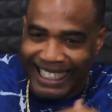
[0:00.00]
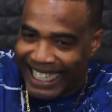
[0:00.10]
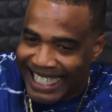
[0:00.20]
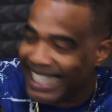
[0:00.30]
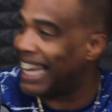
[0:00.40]
in
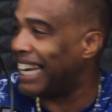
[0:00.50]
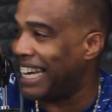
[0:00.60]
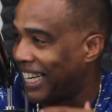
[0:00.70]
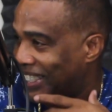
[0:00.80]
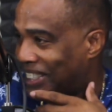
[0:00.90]
this day and
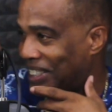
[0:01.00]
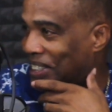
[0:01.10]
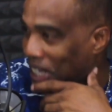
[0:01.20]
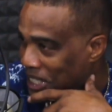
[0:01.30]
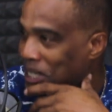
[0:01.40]
age.
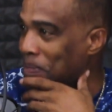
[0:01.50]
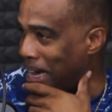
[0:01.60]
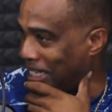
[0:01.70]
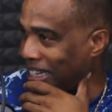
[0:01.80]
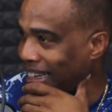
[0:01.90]
Just
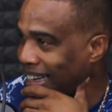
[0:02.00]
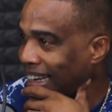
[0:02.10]
imagine.